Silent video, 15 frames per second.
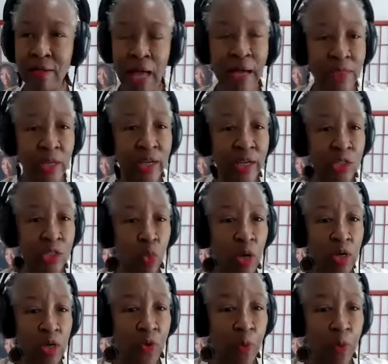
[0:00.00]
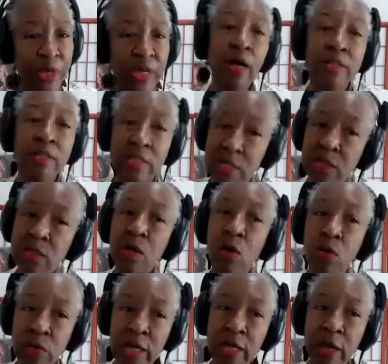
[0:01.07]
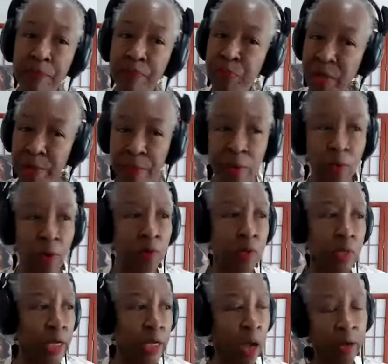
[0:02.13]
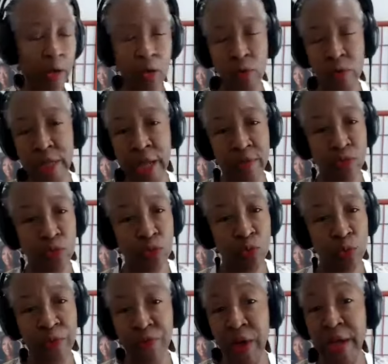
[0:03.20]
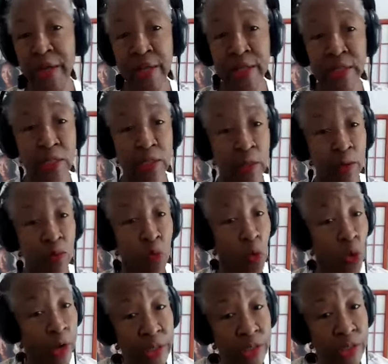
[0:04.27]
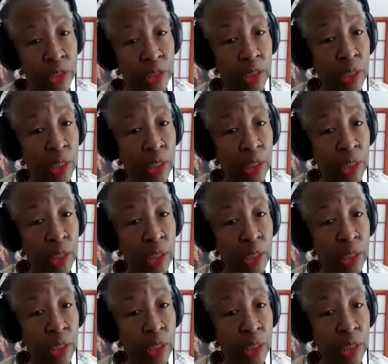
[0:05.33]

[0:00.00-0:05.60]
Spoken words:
I think it's wonderful because it's so needed. People are going to have to refinance their mortgages,